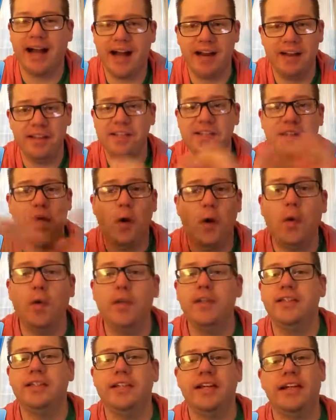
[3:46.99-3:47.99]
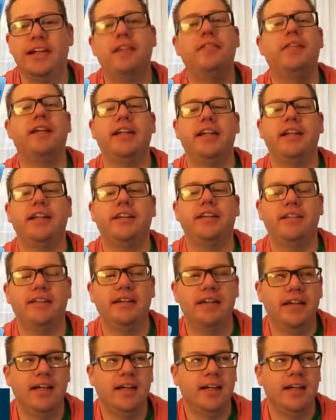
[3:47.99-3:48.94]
out of this whole entire video,